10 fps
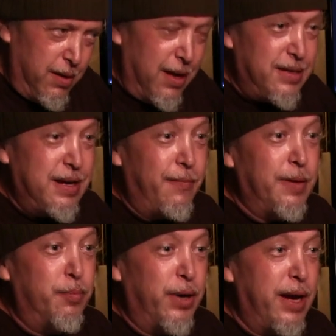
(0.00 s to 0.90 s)
that's
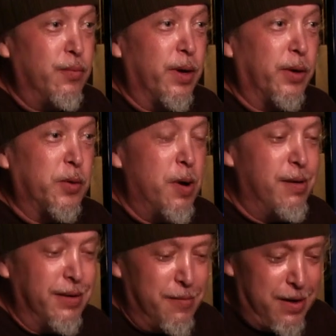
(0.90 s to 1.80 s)
definitely Blade Runner
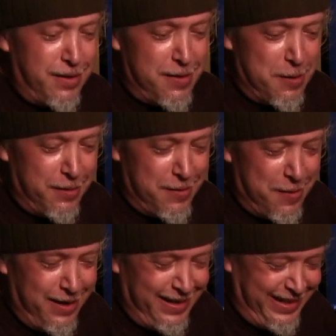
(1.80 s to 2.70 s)
quality right there, you
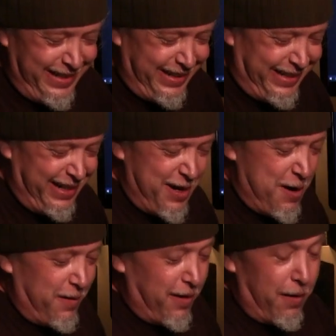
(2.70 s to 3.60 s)
know,
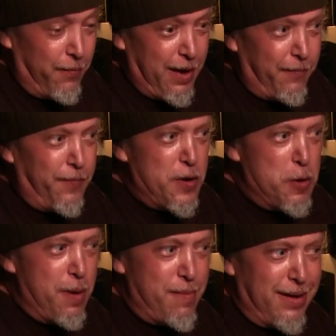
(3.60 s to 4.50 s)
of that
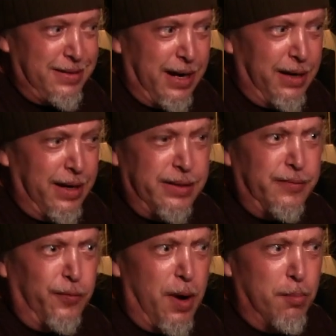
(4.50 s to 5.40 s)
film. I'm not saying it's
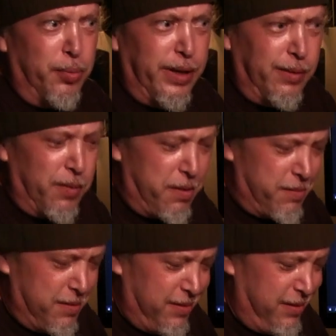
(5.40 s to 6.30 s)
from Blade Runner.